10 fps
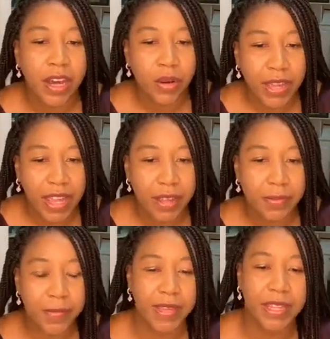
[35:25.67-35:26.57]

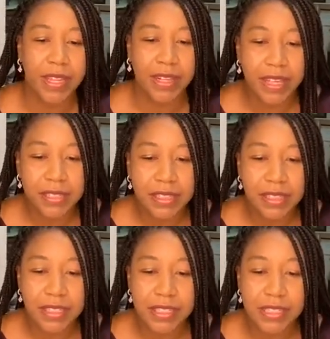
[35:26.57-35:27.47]
Okay, let's
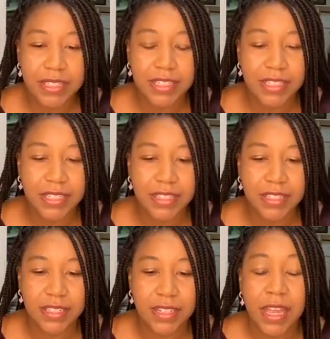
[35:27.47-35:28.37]
see.
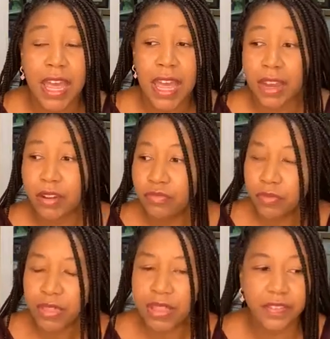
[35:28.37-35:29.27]

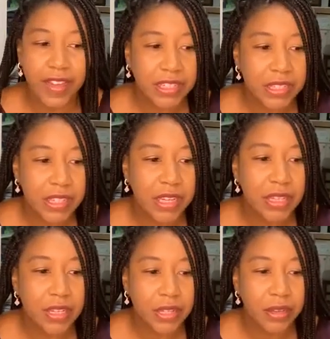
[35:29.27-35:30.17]
The
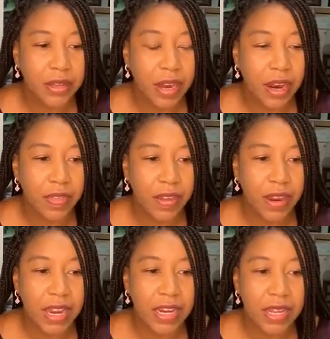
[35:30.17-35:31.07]
vaccine, are
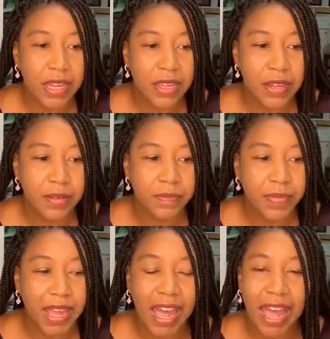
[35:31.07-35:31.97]
there any
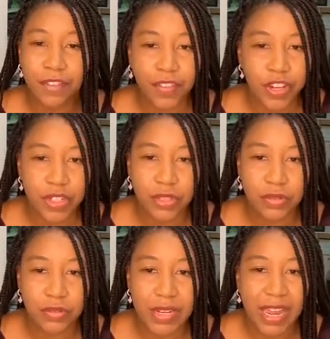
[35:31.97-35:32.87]
adverse
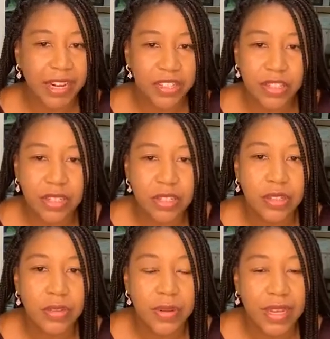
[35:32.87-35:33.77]
reactions
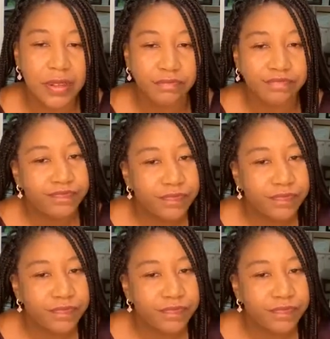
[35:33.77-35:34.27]
to it?